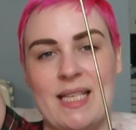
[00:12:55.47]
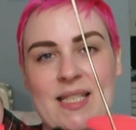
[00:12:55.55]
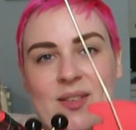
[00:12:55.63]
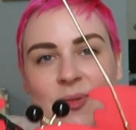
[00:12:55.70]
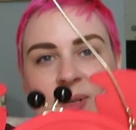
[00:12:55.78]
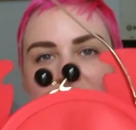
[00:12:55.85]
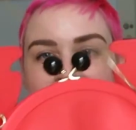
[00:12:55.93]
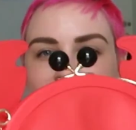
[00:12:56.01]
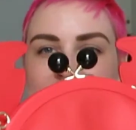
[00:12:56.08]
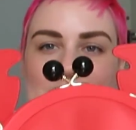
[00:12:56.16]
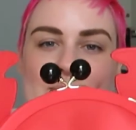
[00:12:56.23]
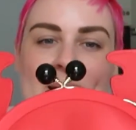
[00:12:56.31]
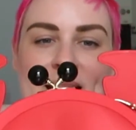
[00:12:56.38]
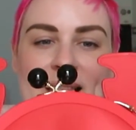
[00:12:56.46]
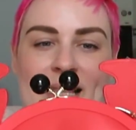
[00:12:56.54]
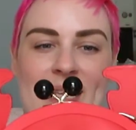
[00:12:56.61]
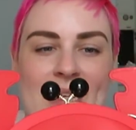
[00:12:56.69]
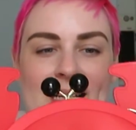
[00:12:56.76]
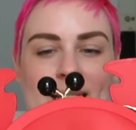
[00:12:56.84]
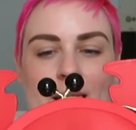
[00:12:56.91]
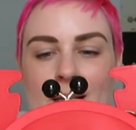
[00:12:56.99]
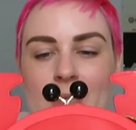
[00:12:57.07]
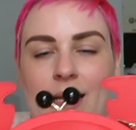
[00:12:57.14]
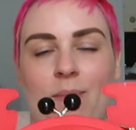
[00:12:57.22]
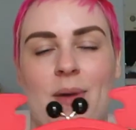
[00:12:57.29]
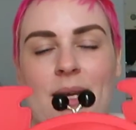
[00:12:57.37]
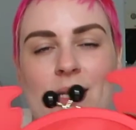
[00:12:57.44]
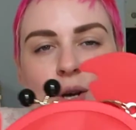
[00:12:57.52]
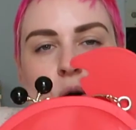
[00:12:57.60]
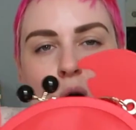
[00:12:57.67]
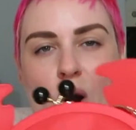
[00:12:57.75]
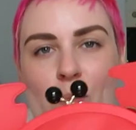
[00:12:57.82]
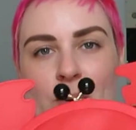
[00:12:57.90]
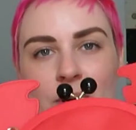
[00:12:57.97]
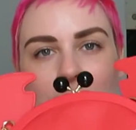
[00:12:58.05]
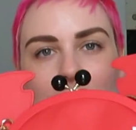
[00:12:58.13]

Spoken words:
So yeah, that's like my top